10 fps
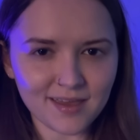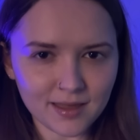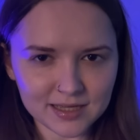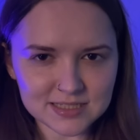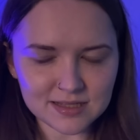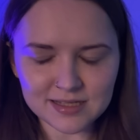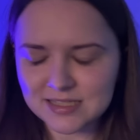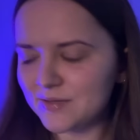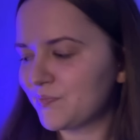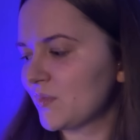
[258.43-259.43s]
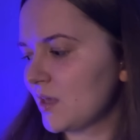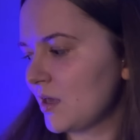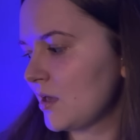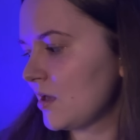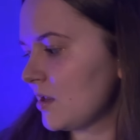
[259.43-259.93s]
Excellent.
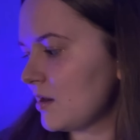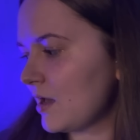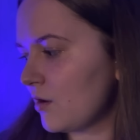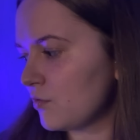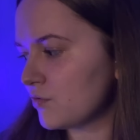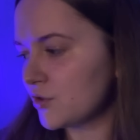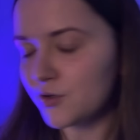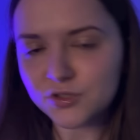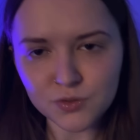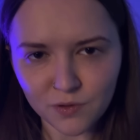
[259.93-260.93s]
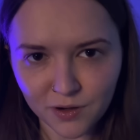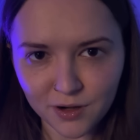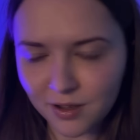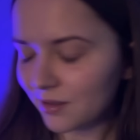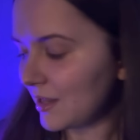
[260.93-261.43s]
Now, for those who are
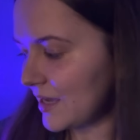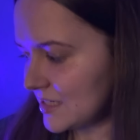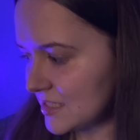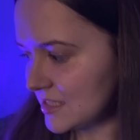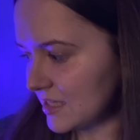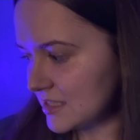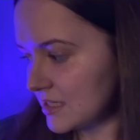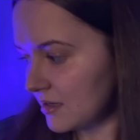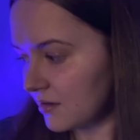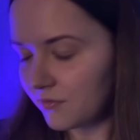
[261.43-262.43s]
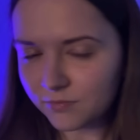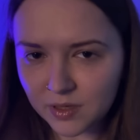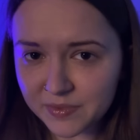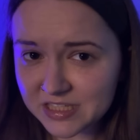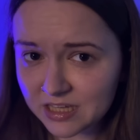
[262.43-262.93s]
light sensitive,
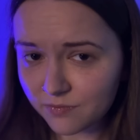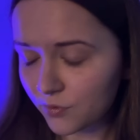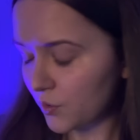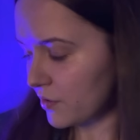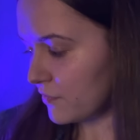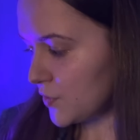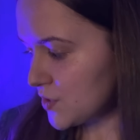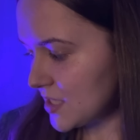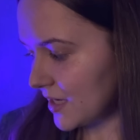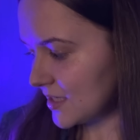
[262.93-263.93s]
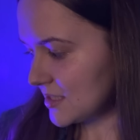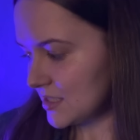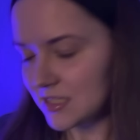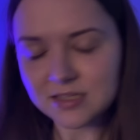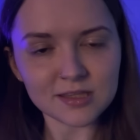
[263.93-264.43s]
maybe skip forward a few
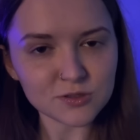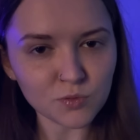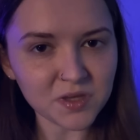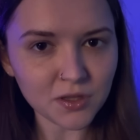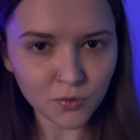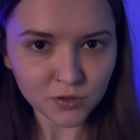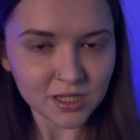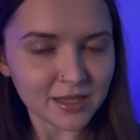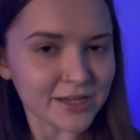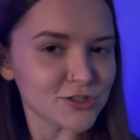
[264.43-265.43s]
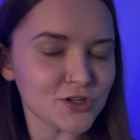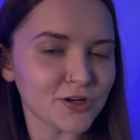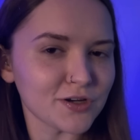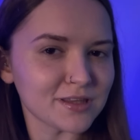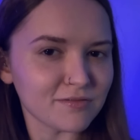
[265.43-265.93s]
seconds. This will be the only light
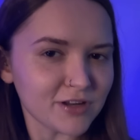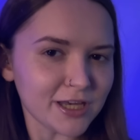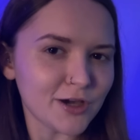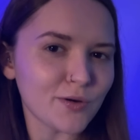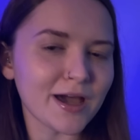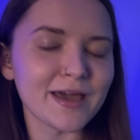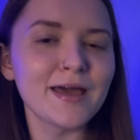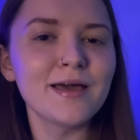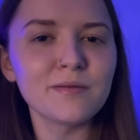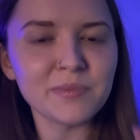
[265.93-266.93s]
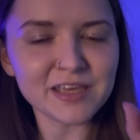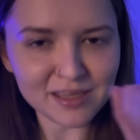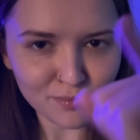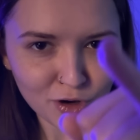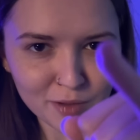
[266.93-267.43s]
trigger in the video, I
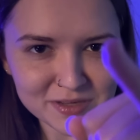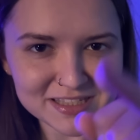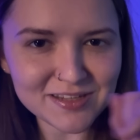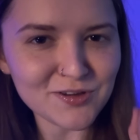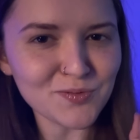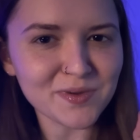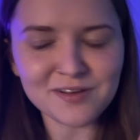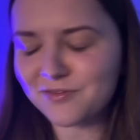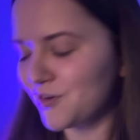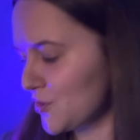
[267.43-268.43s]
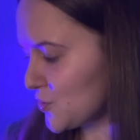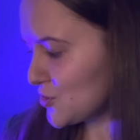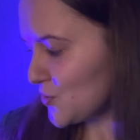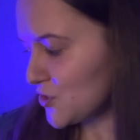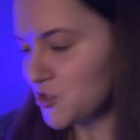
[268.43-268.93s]
pinky promise you. But for those
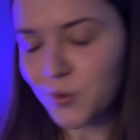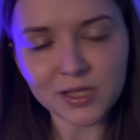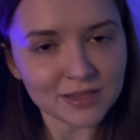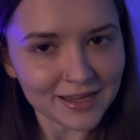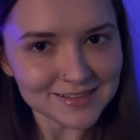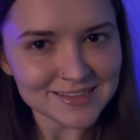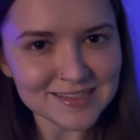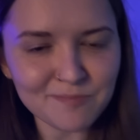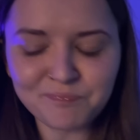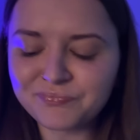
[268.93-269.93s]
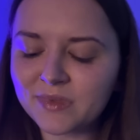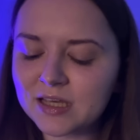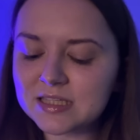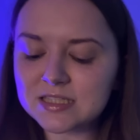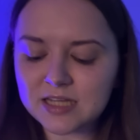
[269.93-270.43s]
who enjoyed lights,
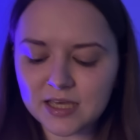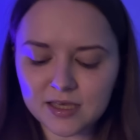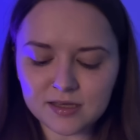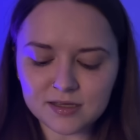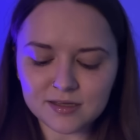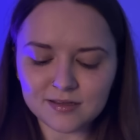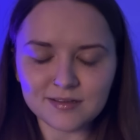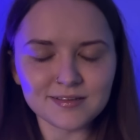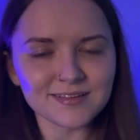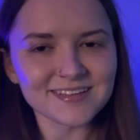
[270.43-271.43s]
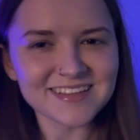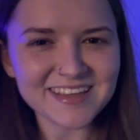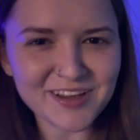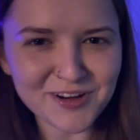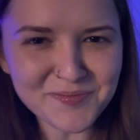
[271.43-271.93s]
stay
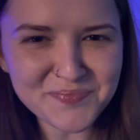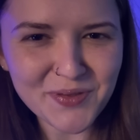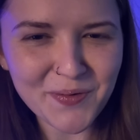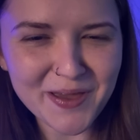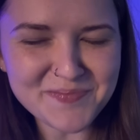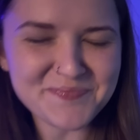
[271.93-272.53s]
here, okay?